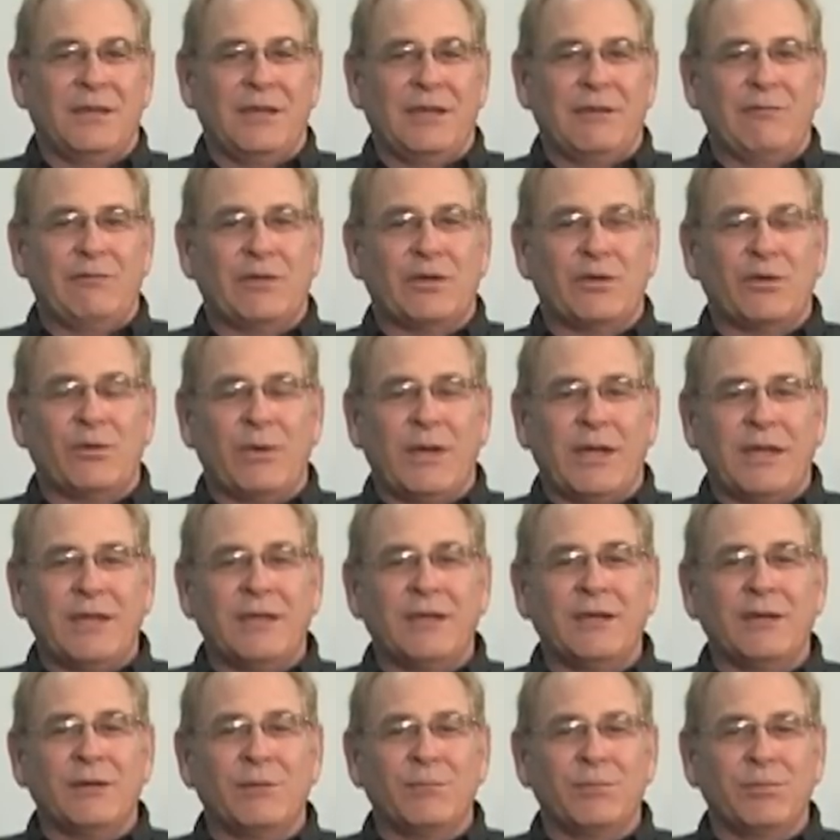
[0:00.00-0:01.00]
If the
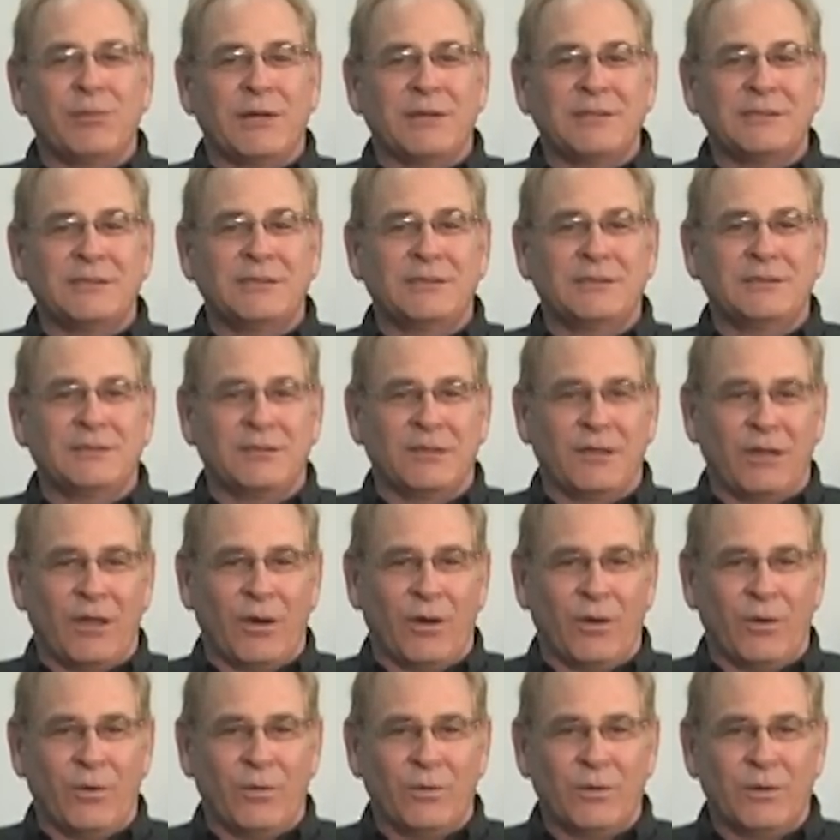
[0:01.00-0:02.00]
cranking compression is
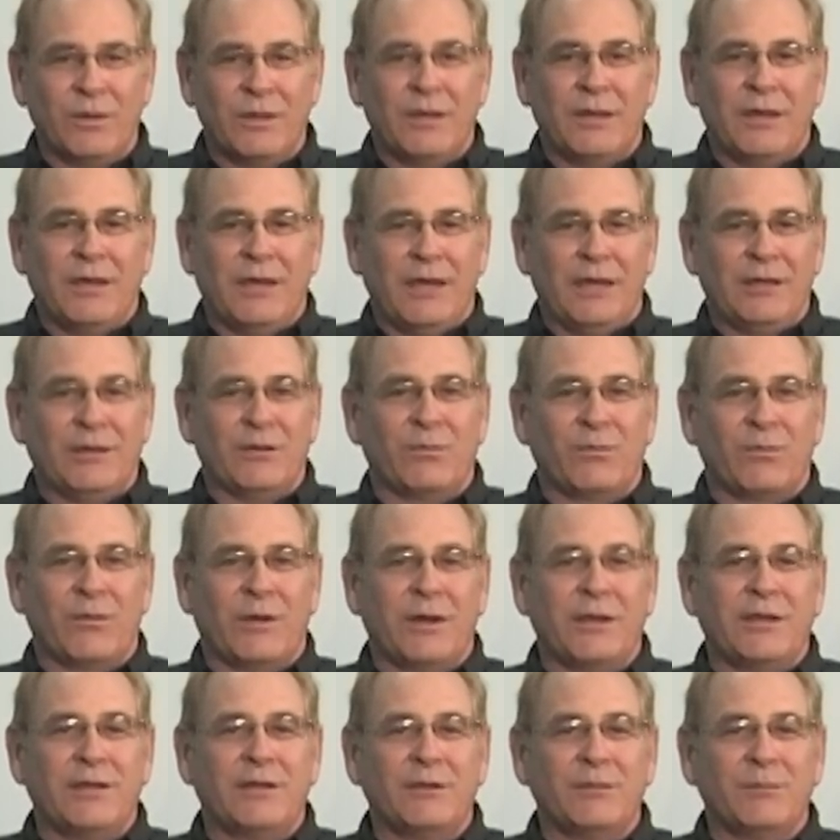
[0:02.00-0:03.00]
low and the
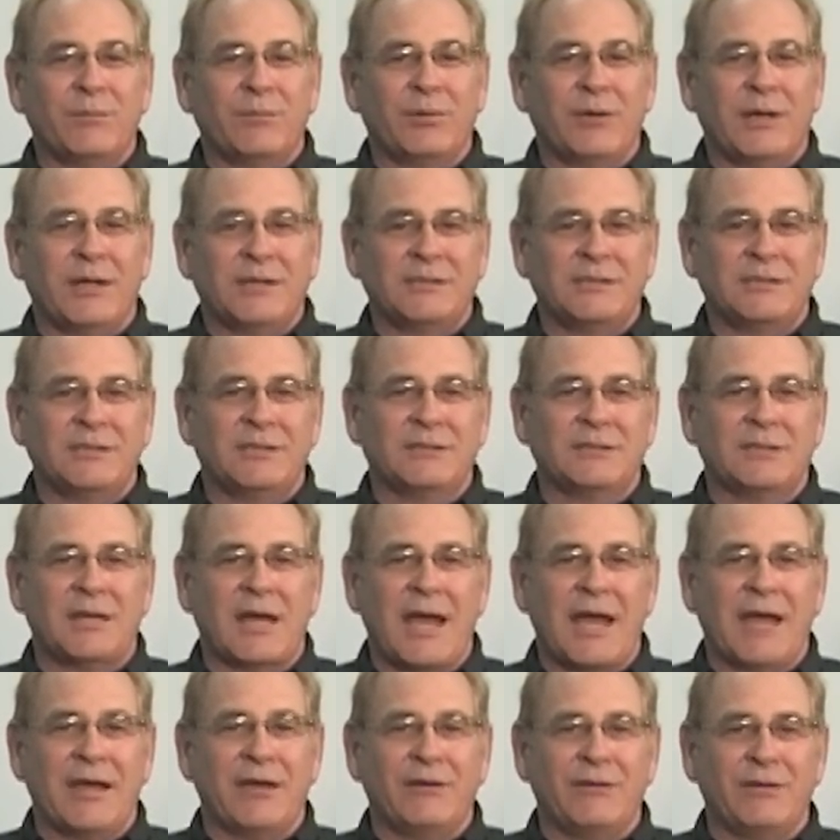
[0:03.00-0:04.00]
running compression is
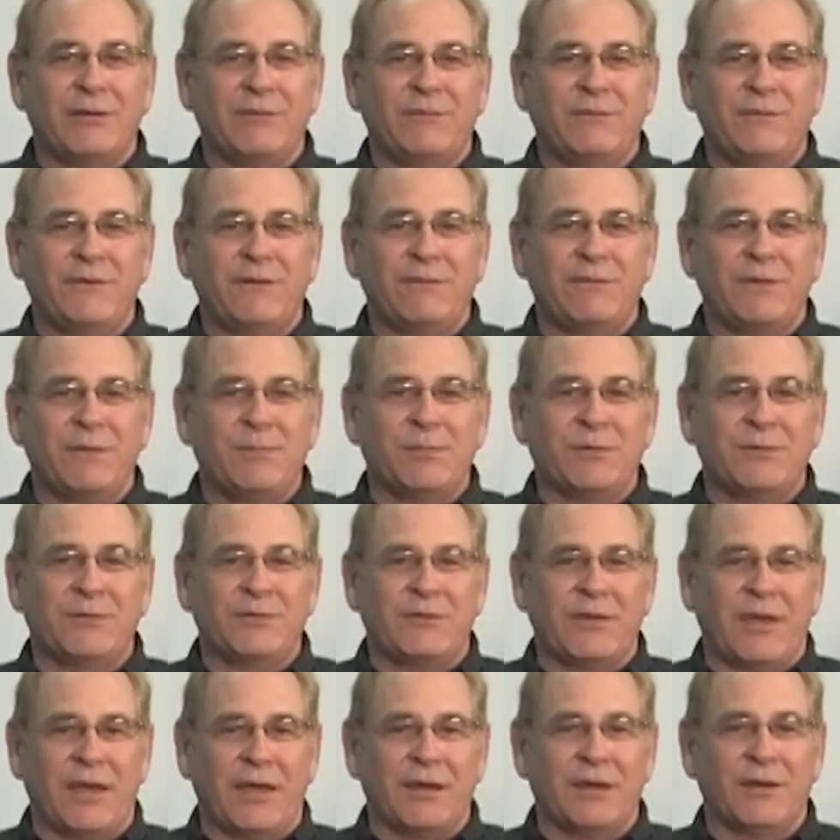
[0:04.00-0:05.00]
higher than
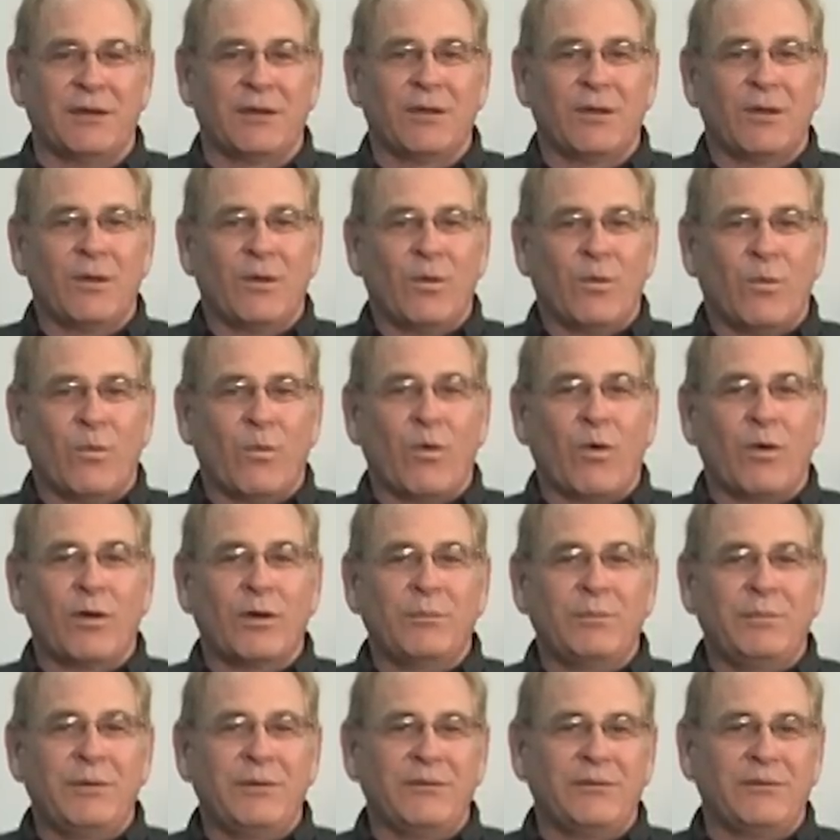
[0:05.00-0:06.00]
50%,
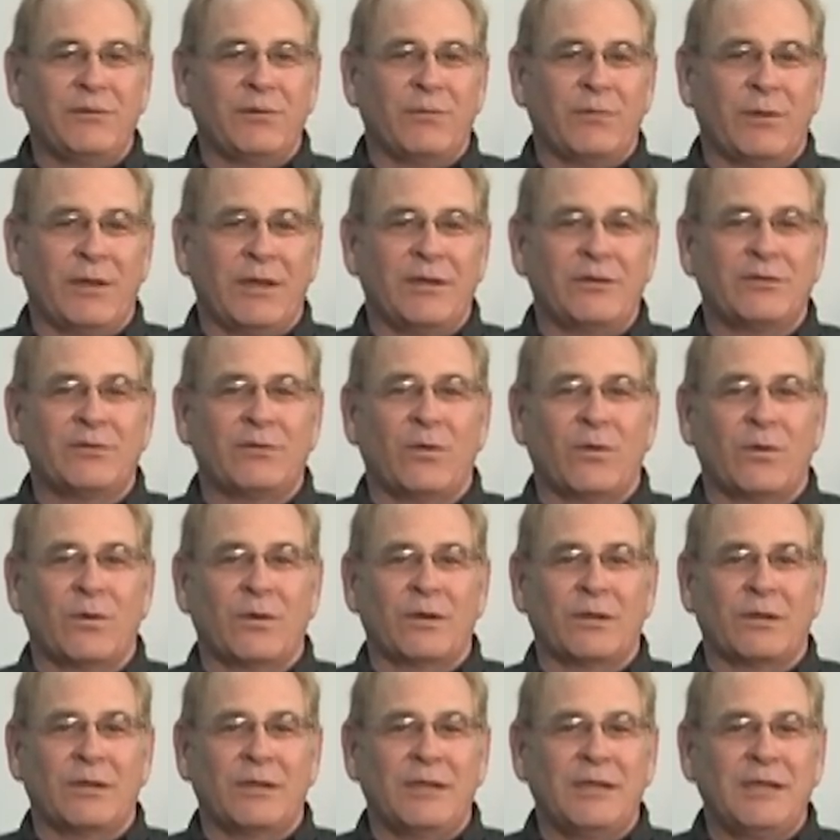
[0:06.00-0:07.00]
worn piston rings
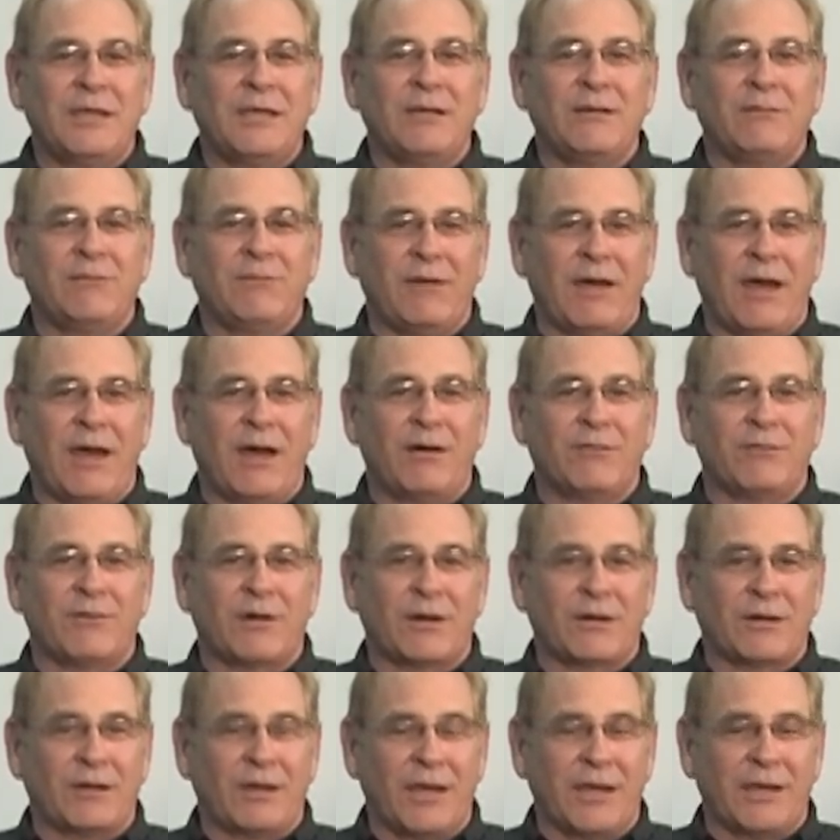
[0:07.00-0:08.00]
or a leaking valve
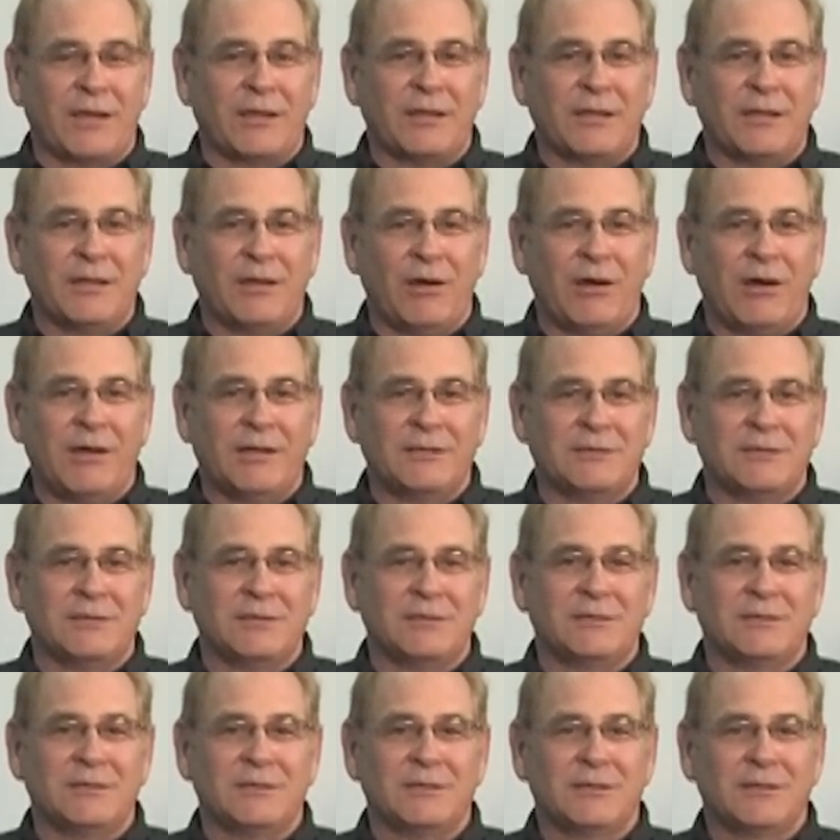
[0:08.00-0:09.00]
are likely
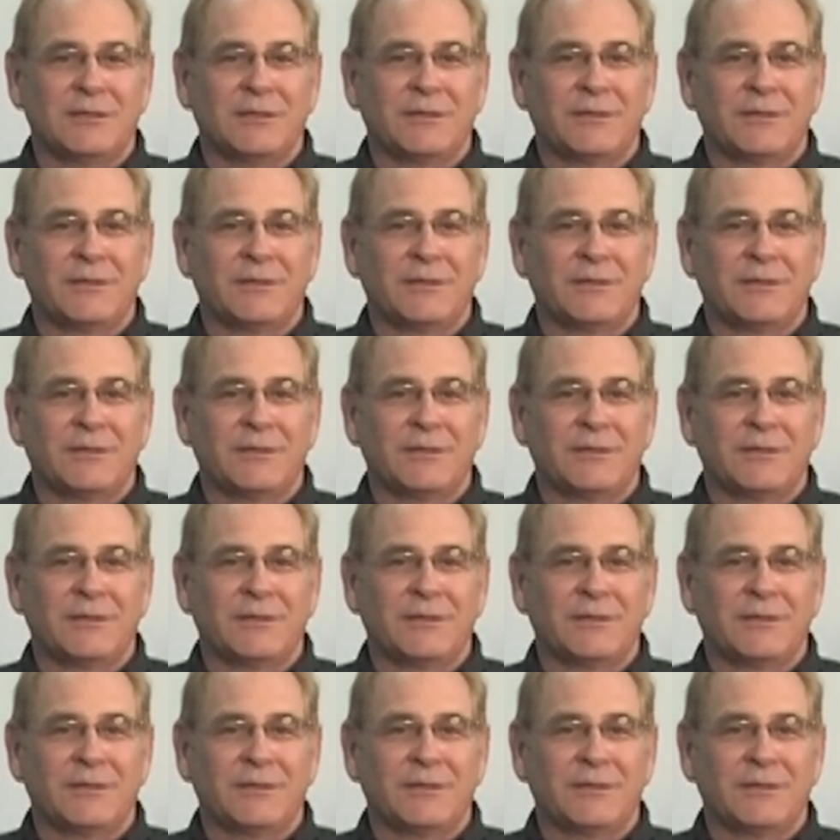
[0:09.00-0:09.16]
causes.